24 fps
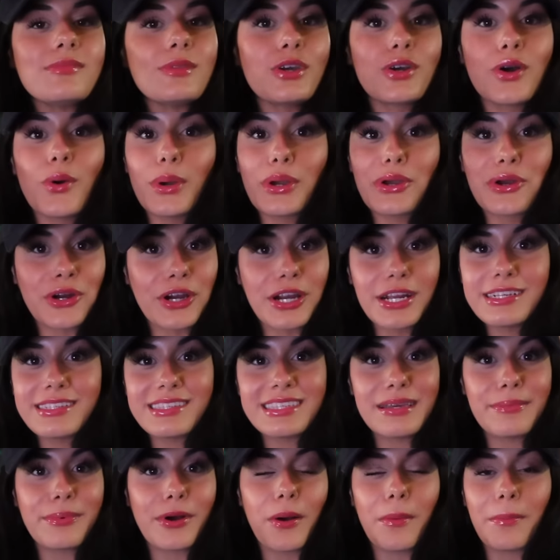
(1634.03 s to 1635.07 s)
going
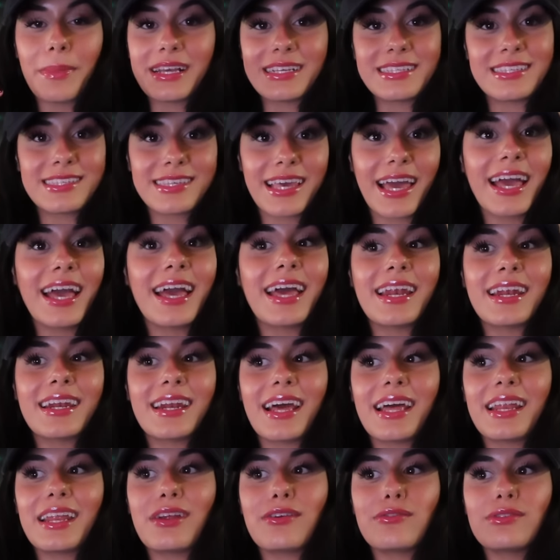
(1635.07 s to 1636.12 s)
crazy about my skin, and
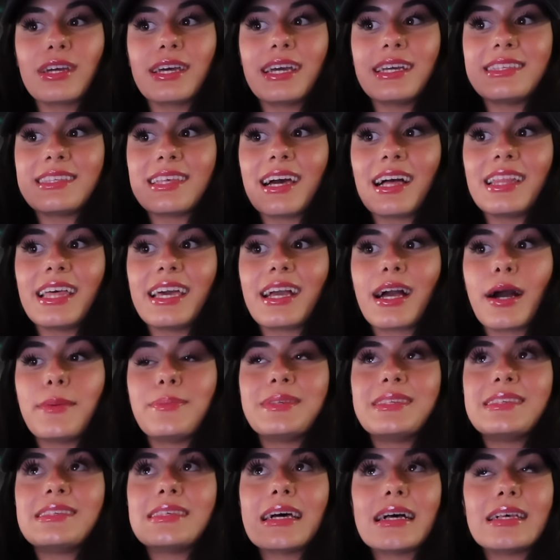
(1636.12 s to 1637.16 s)
I didn't realize that like
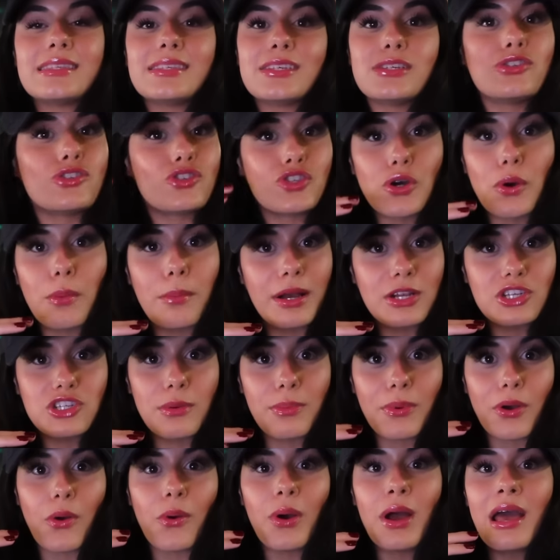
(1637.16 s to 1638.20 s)
obsessing so much
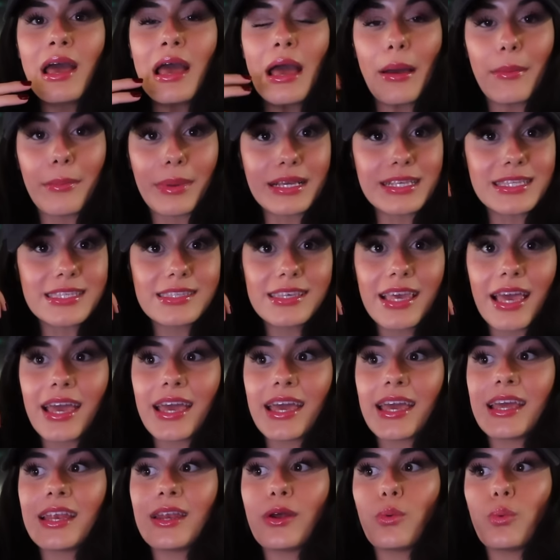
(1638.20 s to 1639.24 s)
about my
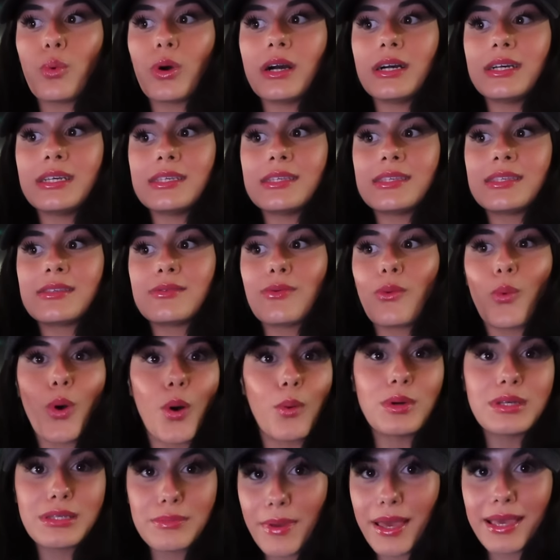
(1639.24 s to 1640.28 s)
skin was
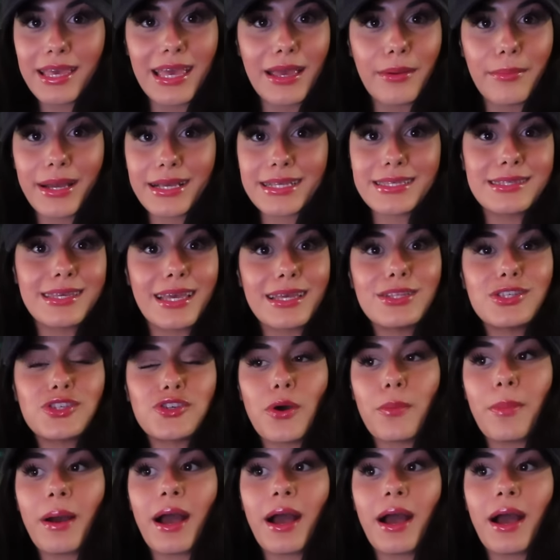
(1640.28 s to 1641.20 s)
what was making my skin so